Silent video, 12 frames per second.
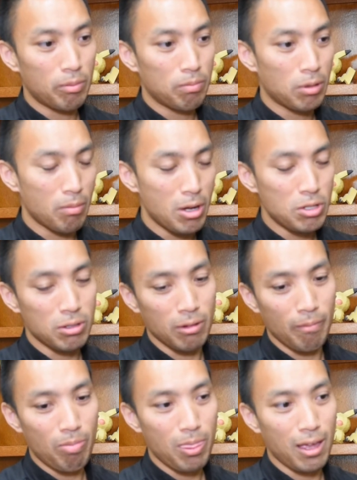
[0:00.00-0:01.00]

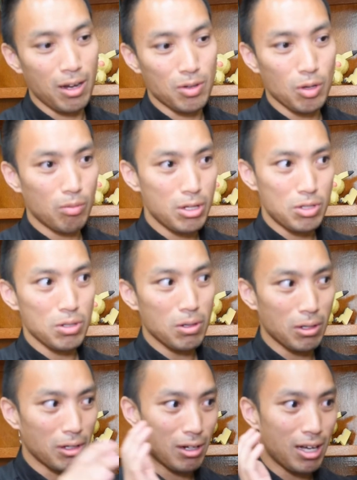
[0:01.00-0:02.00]
permission, and he told me,
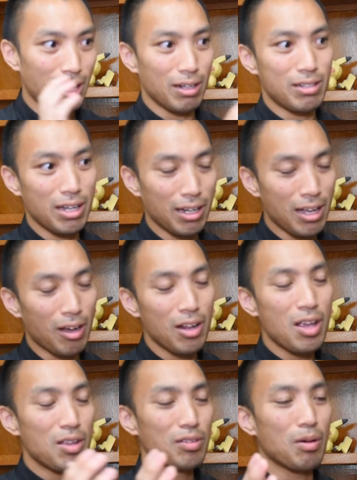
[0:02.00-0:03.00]
sure, take it out.
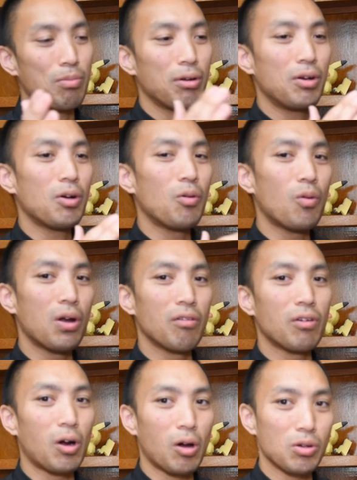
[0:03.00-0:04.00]
So I put it on one
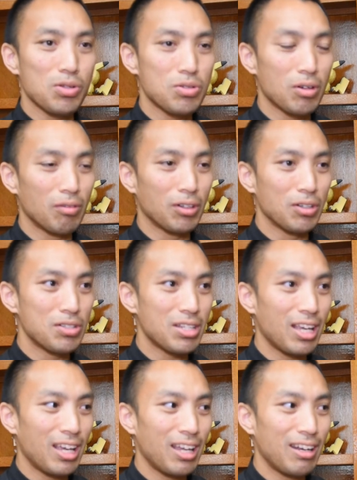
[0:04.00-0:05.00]
of our altar servers,
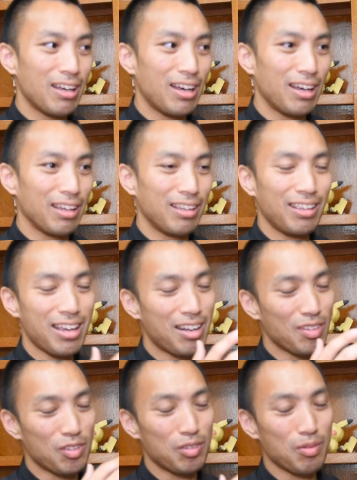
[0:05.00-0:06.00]
and he
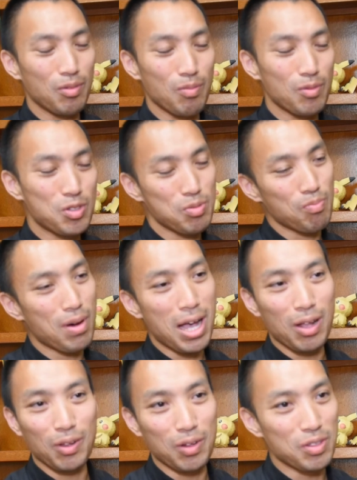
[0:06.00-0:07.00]
had this
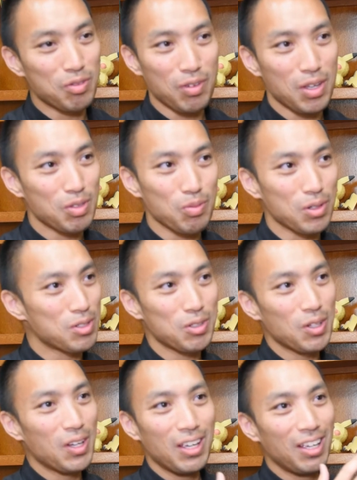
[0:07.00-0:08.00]
smile on his face, which,
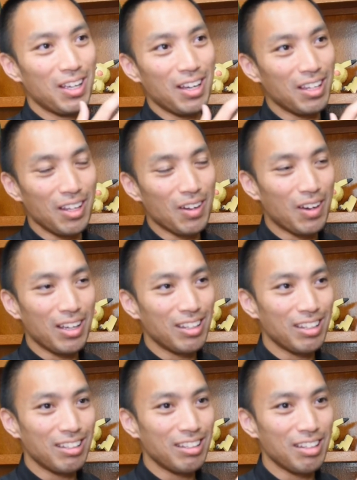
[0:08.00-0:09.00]

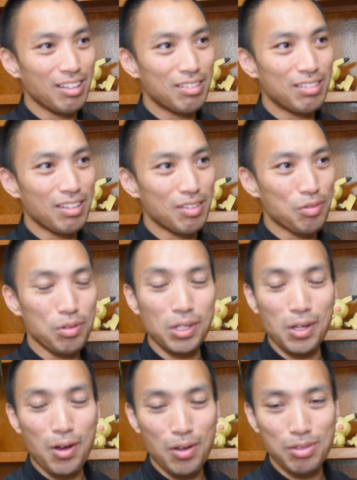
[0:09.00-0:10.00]
it's
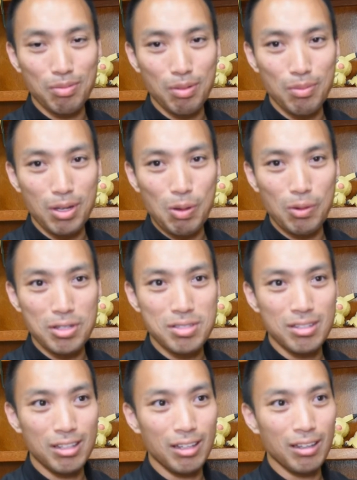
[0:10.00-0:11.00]
really awesome to be able to
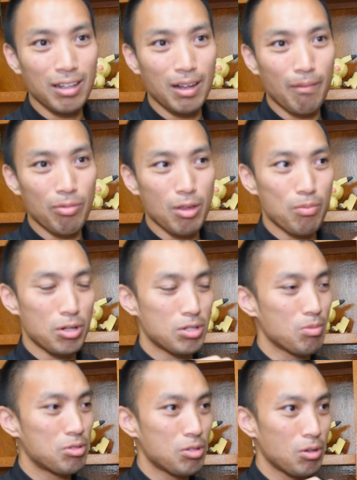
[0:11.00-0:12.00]
see the
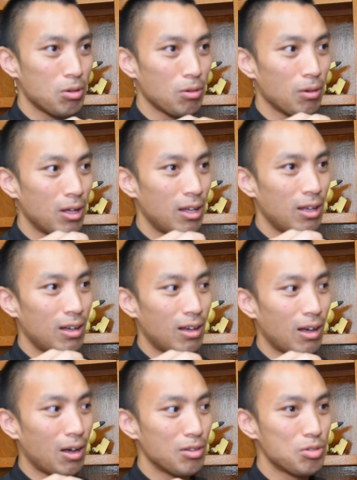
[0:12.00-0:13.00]
bishop so
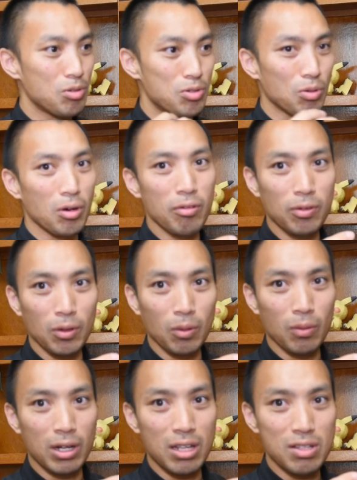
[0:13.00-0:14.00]
joyful
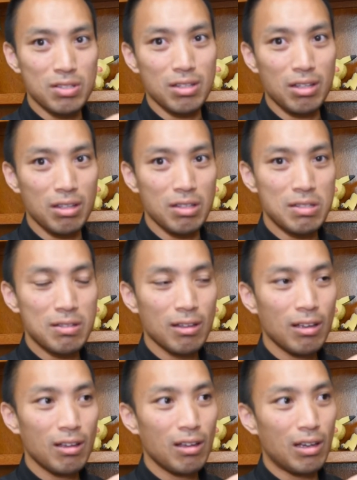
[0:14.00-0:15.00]
when he sees
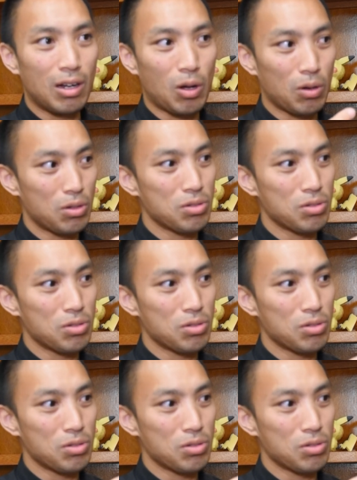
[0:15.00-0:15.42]
an altar